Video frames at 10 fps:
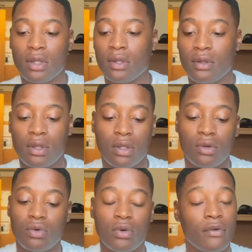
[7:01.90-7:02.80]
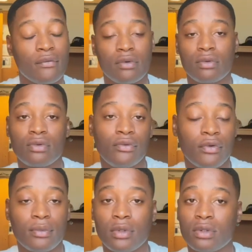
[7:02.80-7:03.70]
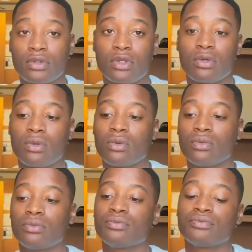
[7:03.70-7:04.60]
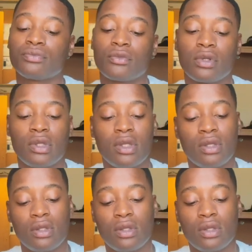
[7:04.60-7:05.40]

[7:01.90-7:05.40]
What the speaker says: and whoever, you feel me? So yeah.